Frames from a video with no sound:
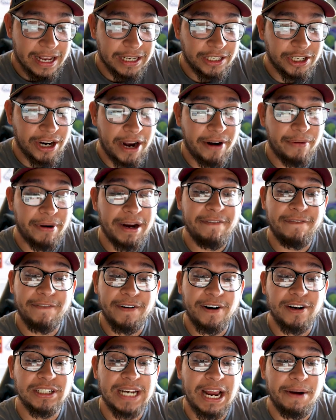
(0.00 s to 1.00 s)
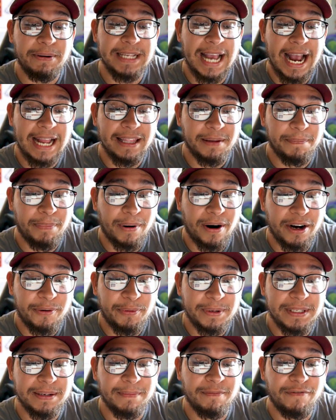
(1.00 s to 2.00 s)
January 1st, I was at the park
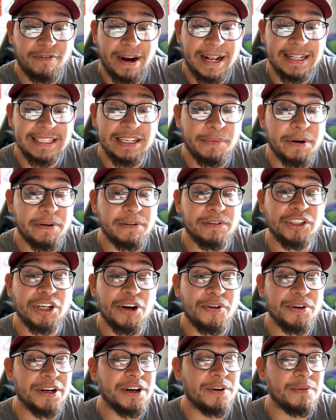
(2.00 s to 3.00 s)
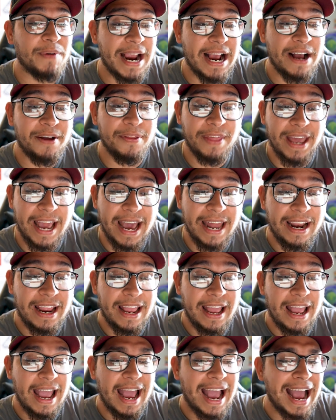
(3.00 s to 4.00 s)
with some friends and we were joking around that
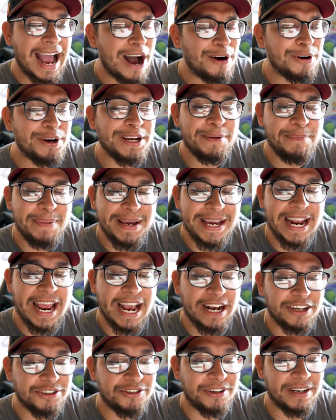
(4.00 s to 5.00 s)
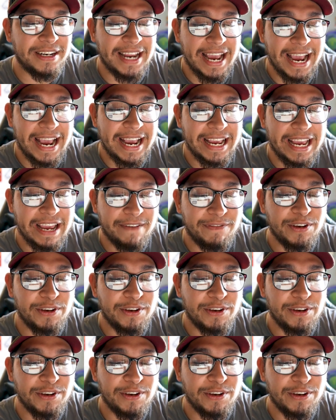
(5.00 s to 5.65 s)
how could it be an extra day if